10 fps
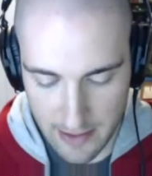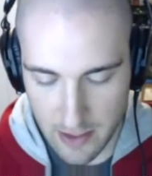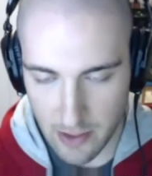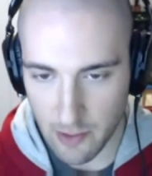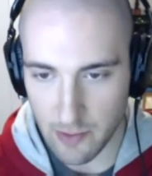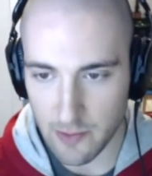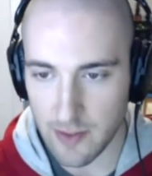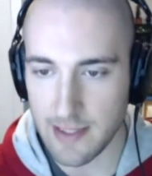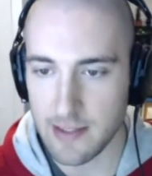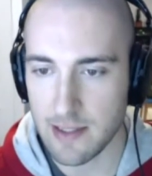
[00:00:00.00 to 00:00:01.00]
so
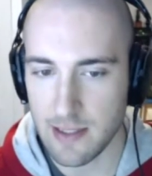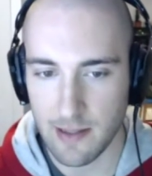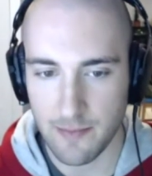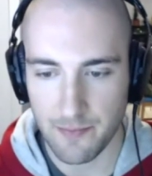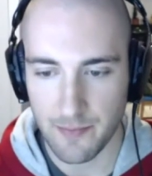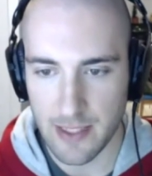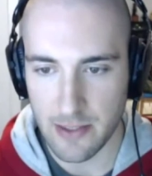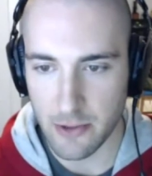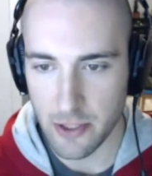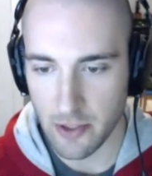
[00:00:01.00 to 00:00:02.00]
that's
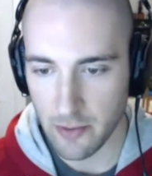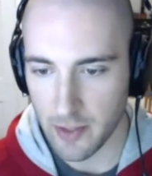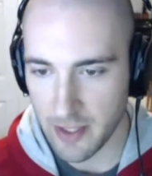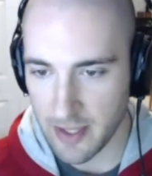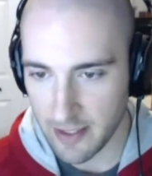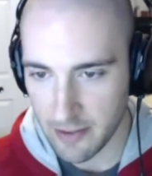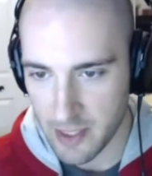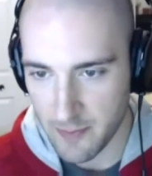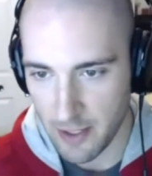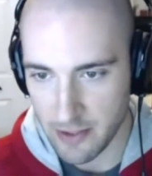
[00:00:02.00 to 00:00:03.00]
our show. I want to thank our
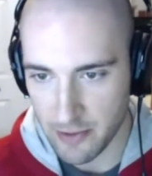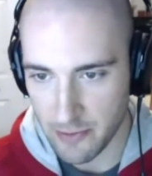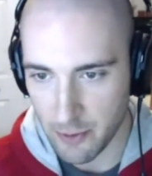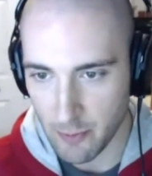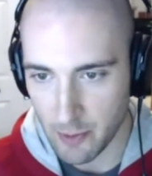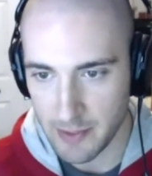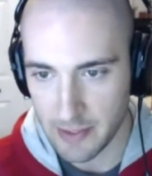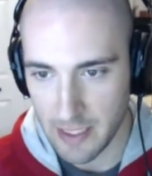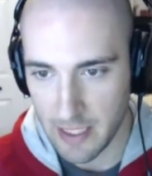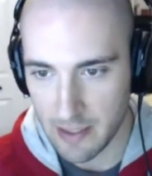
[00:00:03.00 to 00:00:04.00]
sponsor, Roam
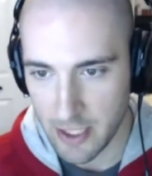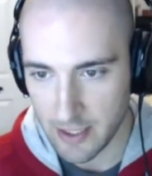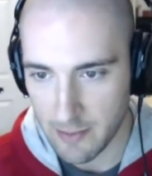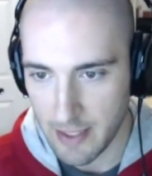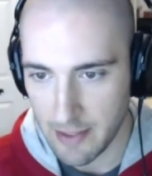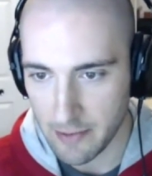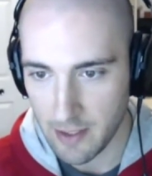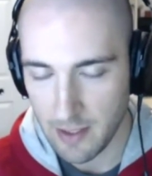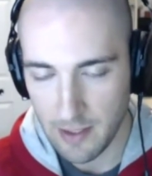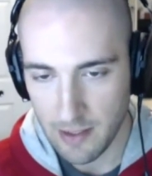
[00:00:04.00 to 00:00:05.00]
Mobility. Check them out,
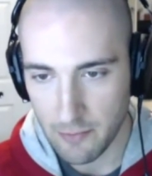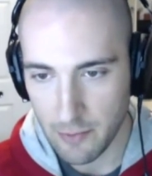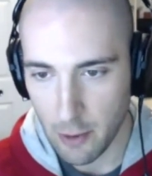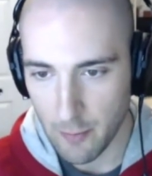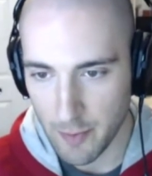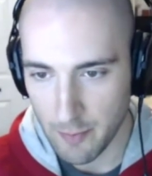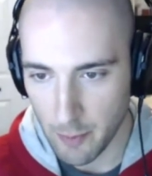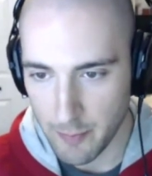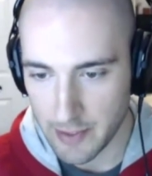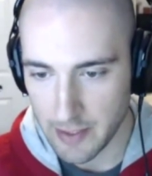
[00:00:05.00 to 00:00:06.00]

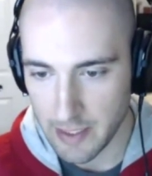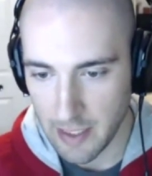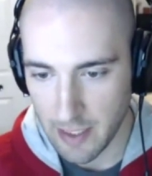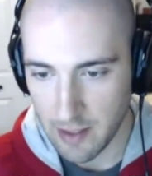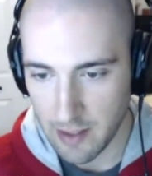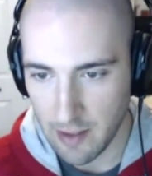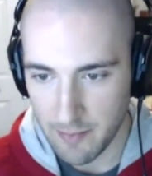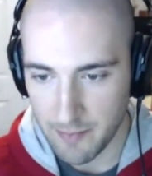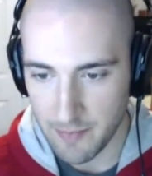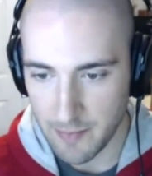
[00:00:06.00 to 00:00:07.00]

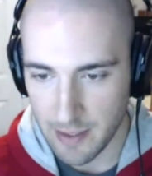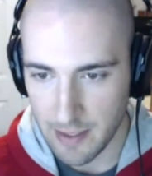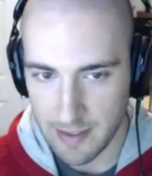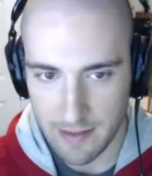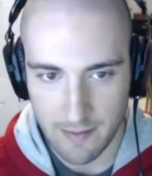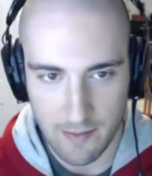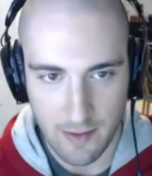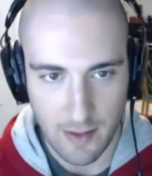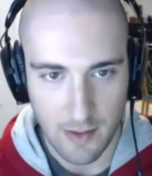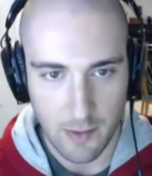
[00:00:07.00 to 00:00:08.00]
roammobility.com.
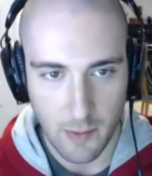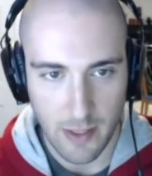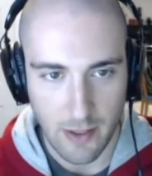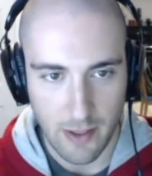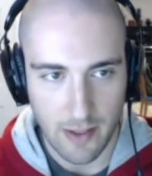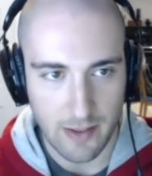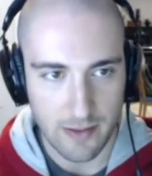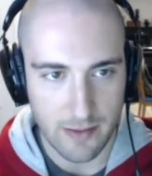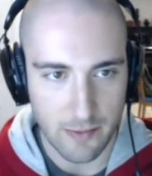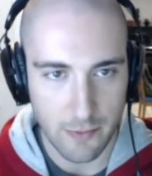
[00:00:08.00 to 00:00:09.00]
We are
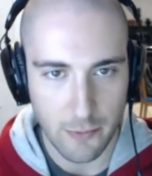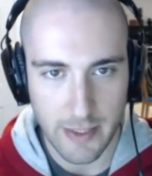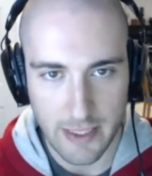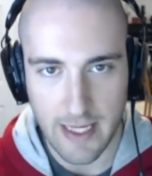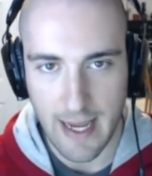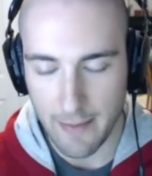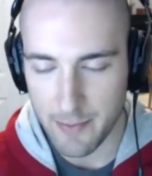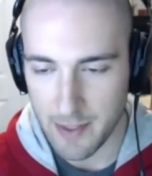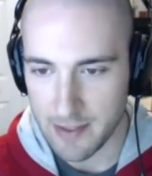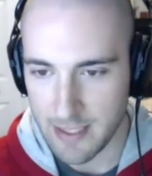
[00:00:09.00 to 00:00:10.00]
really
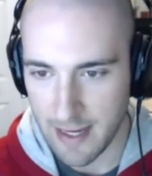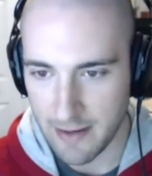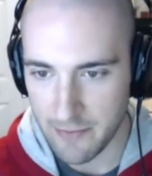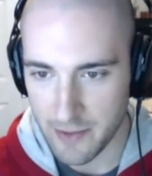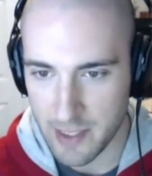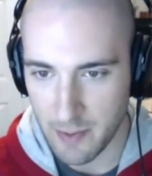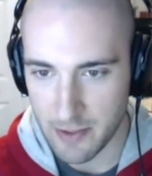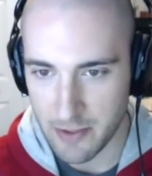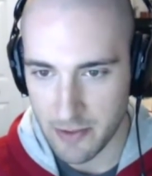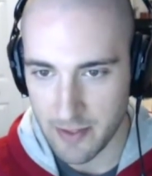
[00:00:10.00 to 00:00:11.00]
happy to have a
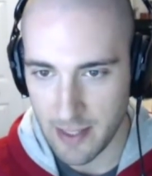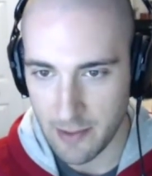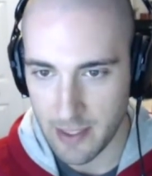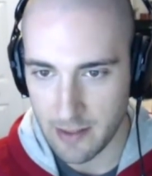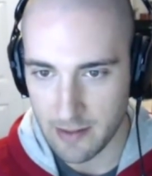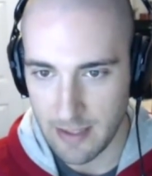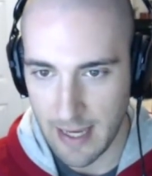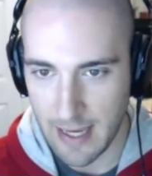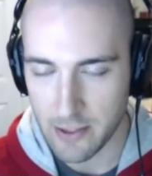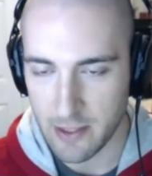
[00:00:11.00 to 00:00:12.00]
sponsor that we
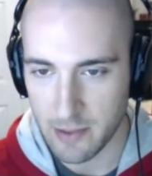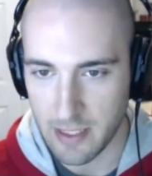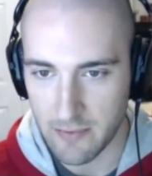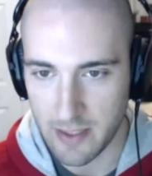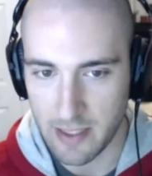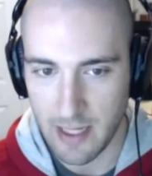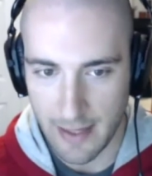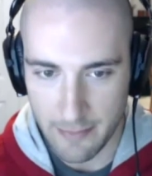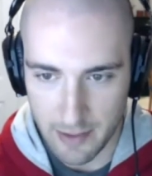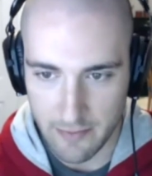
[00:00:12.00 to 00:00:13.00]
actually believe in.
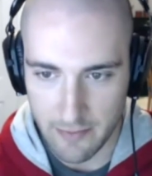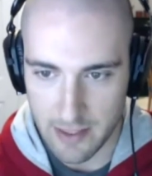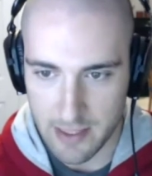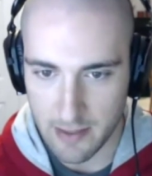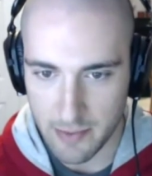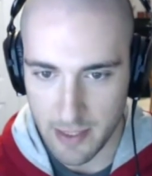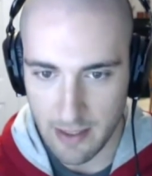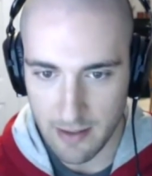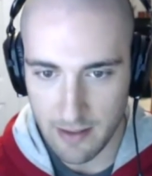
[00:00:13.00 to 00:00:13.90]
I believe in this company,